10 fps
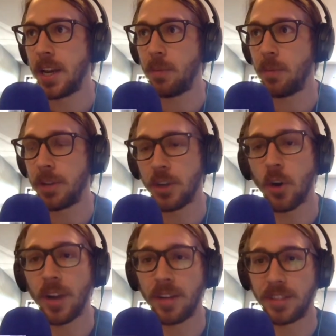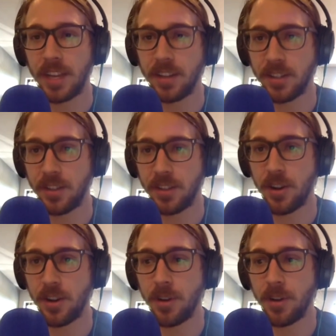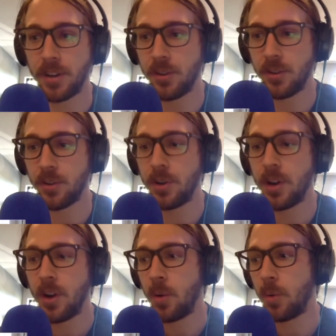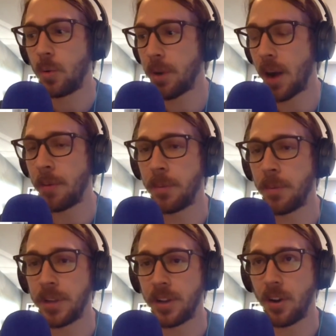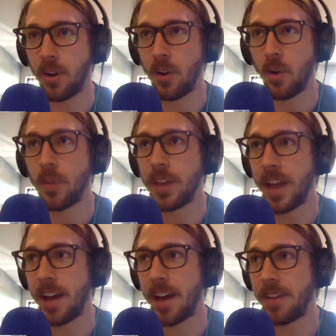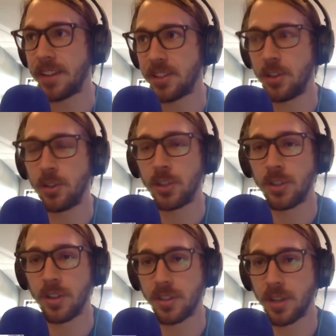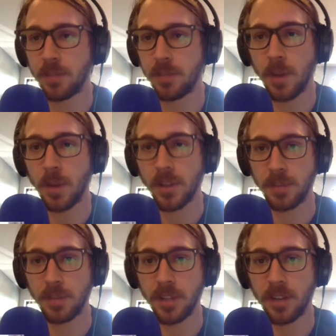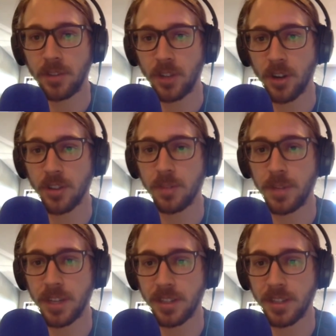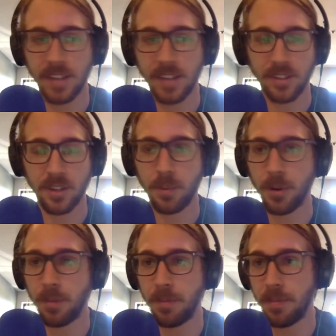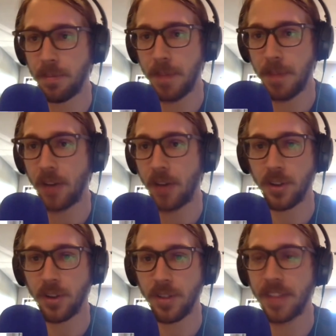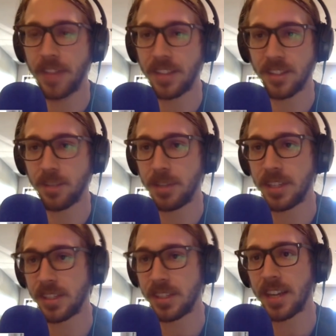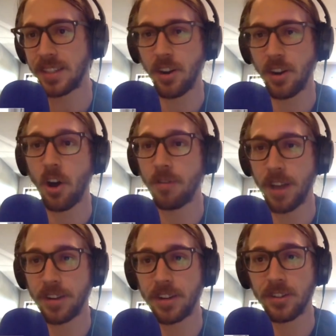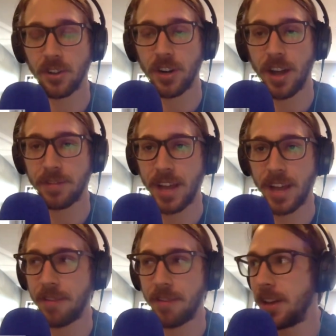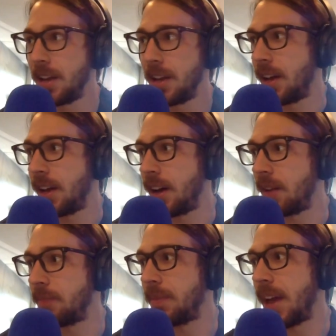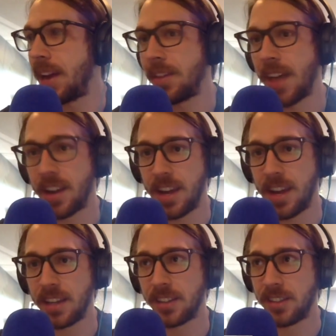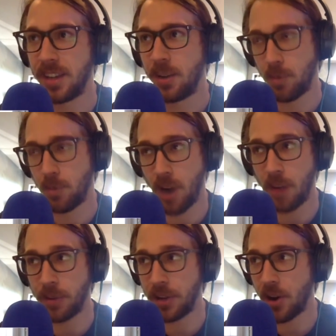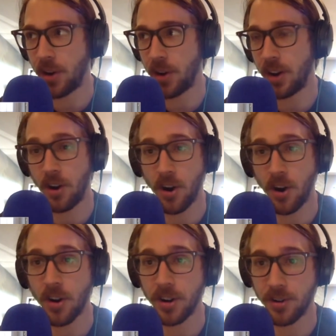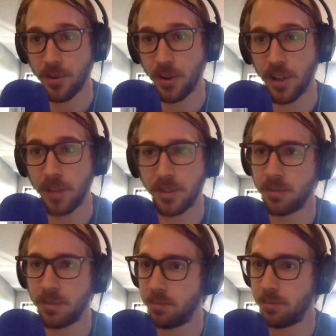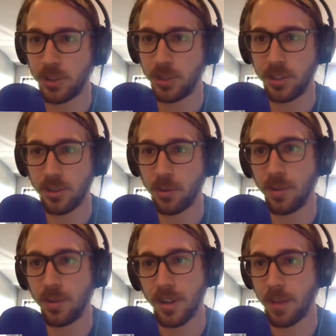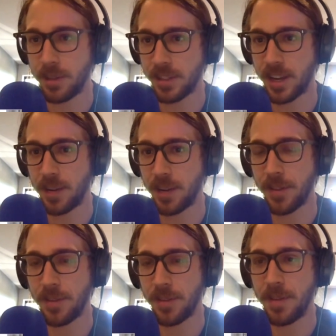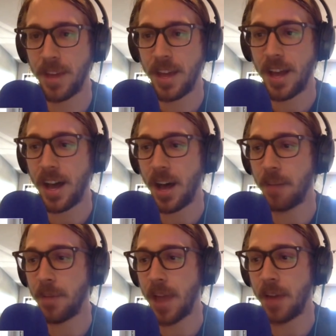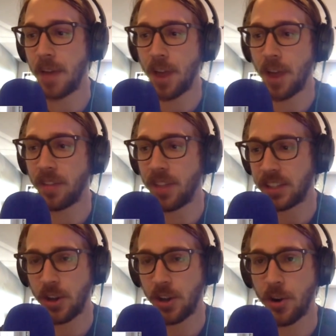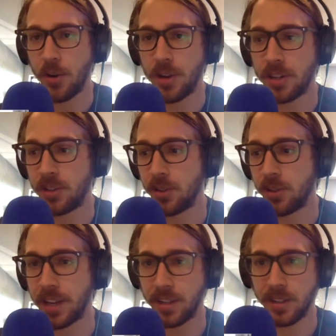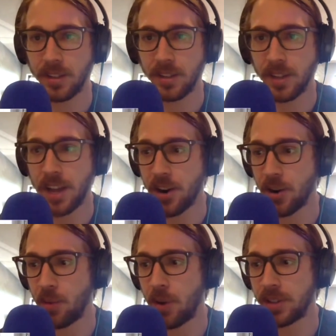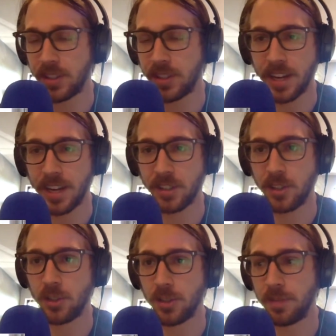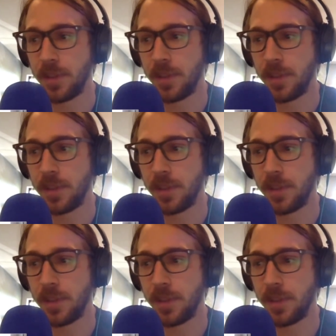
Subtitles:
stateless Ethereum on ETH2, we probably only have execution on some small subset of shards because that's going to put a bound on that. That's going to be disk size that all validators are going to have. And in that case, we're probably going hard into rollups, which is cool. I'm excited about them. And less so into like layer one state execution.